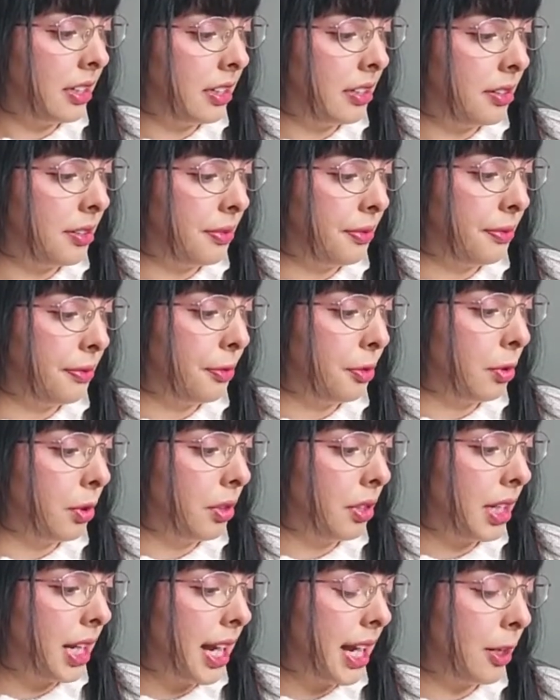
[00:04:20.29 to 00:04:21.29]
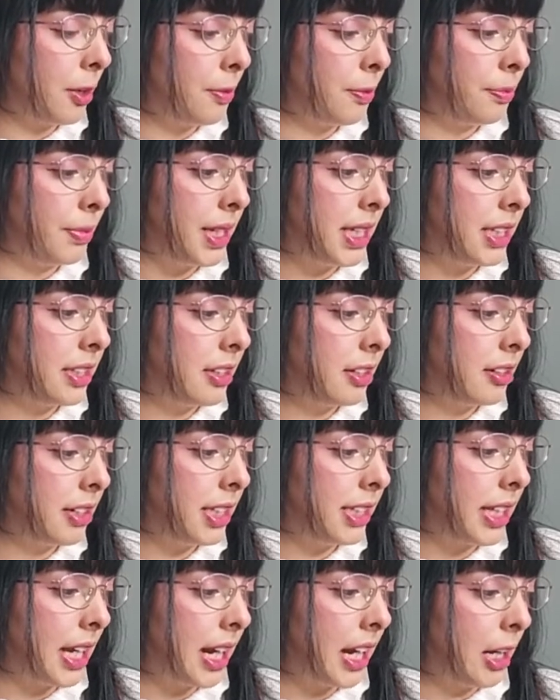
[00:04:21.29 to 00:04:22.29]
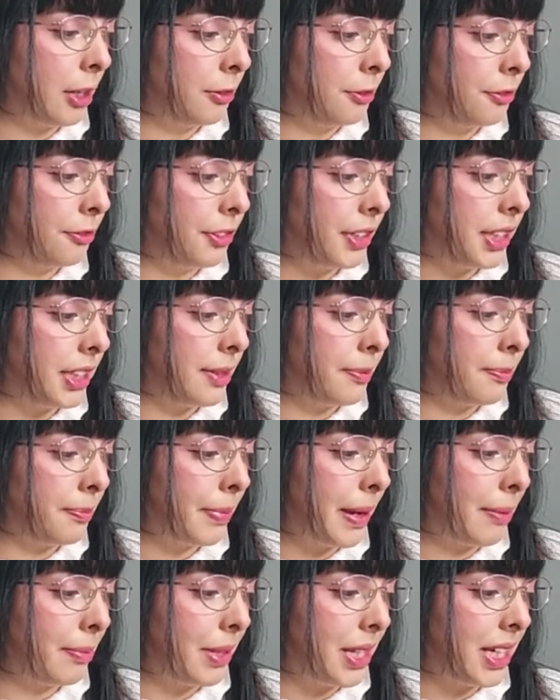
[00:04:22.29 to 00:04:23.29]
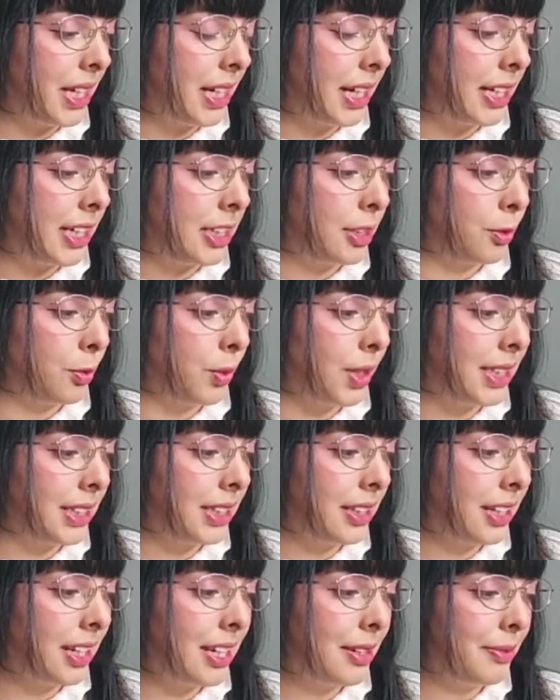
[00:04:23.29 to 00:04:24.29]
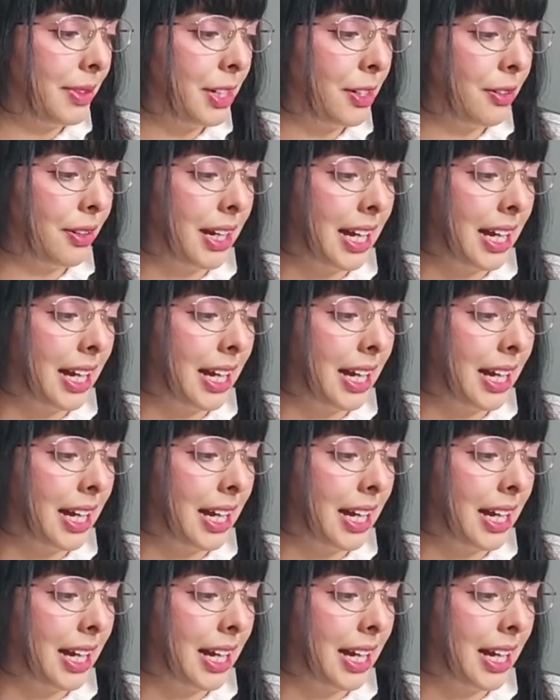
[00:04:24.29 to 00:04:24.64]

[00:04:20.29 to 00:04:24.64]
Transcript: you've worn a complete Lolita outfit in public and it wasn't even on